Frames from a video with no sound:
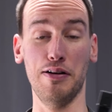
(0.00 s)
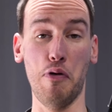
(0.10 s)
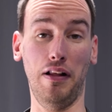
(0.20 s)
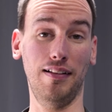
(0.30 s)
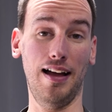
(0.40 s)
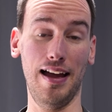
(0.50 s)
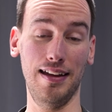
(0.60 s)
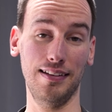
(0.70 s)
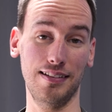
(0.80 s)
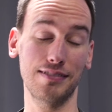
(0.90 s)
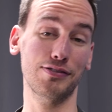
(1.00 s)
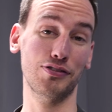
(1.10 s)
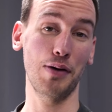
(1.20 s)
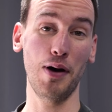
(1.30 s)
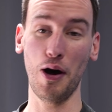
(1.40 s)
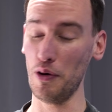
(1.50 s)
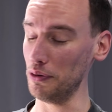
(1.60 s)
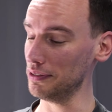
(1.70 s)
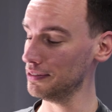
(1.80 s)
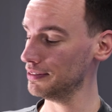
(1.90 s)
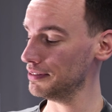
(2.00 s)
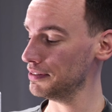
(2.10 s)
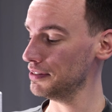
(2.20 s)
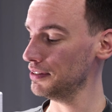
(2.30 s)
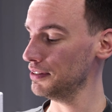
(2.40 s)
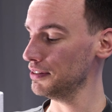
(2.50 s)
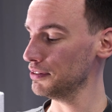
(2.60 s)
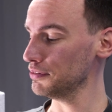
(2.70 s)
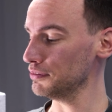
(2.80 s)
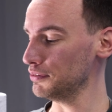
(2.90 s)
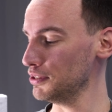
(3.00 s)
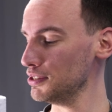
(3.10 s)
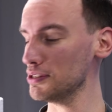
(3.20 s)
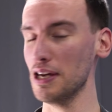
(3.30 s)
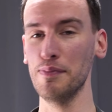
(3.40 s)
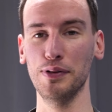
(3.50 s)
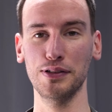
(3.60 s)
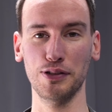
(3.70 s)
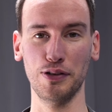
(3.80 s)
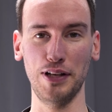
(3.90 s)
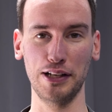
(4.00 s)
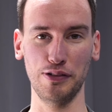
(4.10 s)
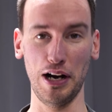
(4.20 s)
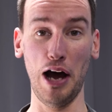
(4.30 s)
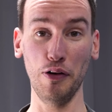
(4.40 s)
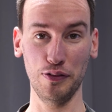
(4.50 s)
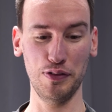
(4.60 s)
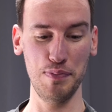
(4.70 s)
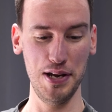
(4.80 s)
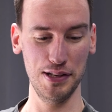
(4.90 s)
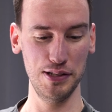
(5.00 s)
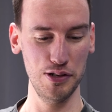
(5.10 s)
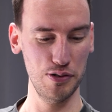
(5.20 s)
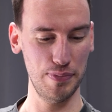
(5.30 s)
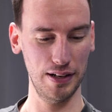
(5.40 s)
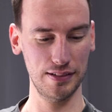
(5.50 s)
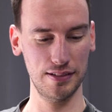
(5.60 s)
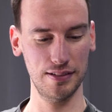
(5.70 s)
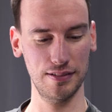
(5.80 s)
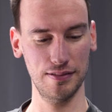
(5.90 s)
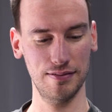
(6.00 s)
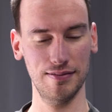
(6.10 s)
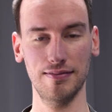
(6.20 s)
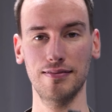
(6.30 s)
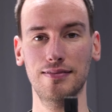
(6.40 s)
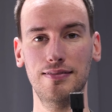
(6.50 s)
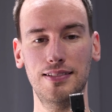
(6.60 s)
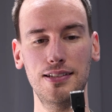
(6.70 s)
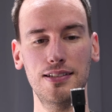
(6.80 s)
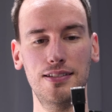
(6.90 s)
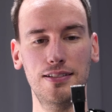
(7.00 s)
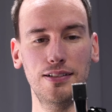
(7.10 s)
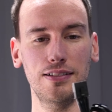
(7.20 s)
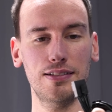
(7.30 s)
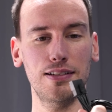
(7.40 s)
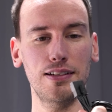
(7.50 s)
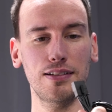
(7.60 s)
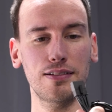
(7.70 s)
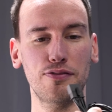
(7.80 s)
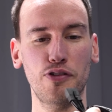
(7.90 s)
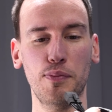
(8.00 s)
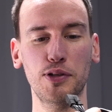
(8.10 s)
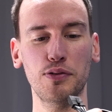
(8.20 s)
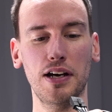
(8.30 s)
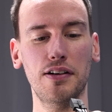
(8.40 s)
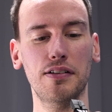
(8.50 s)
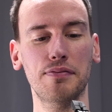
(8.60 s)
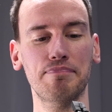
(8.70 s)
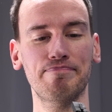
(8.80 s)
well, I somehow disassembled the connector out of the PSU, but this is still sitting firmly together.